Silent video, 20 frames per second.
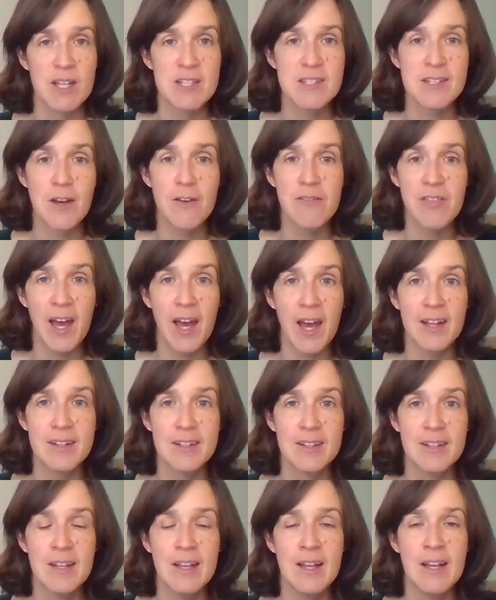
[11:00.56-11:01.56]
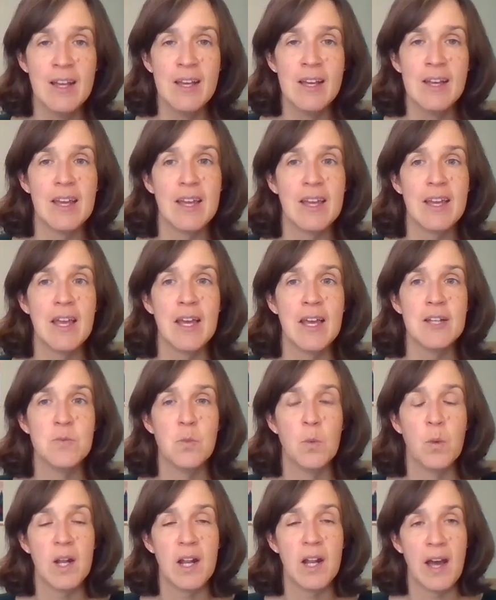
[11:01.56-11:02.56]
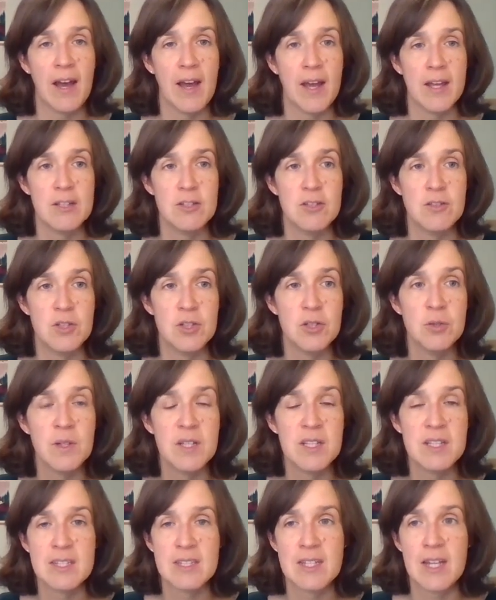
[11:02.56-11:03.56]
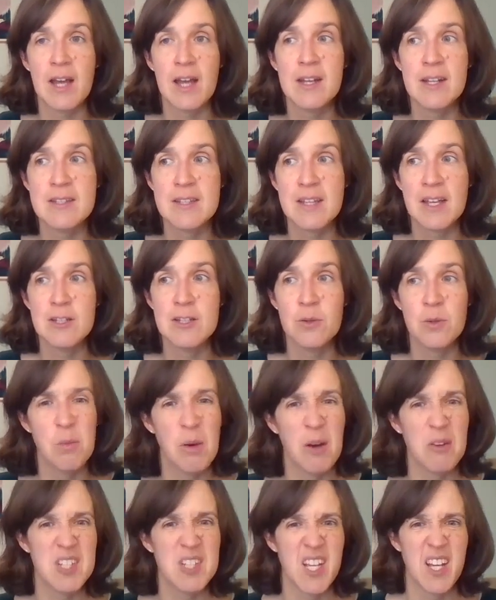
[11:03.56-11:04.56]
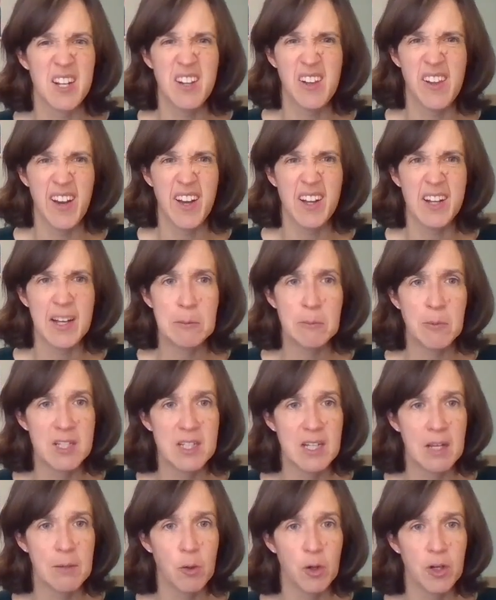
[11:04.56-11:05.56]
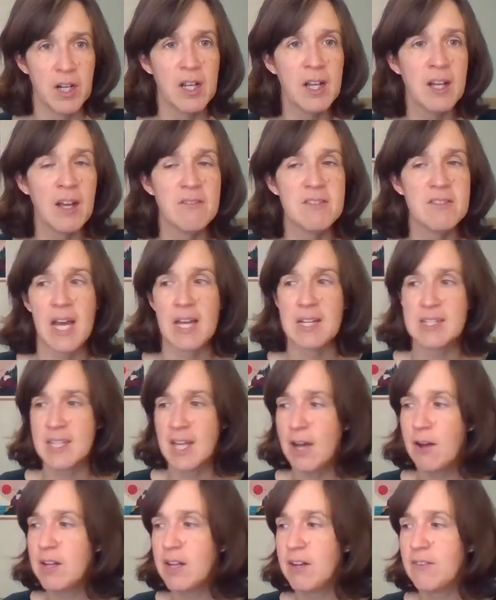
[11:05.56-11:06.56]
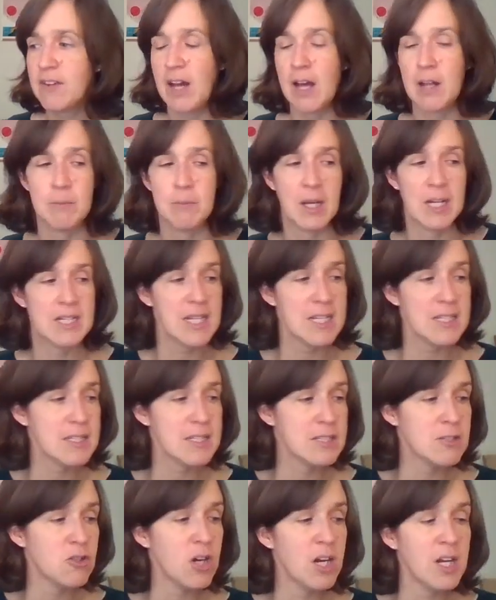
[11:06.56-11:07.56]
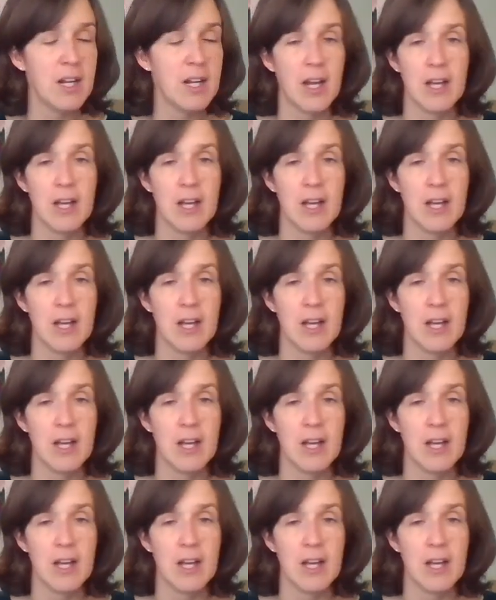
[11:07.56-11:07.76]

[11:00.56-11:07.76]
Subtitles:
myself that. And what I do instead is I do it about 10 o'clock on Monday morning. I've sat down, I've gotten my desk straight.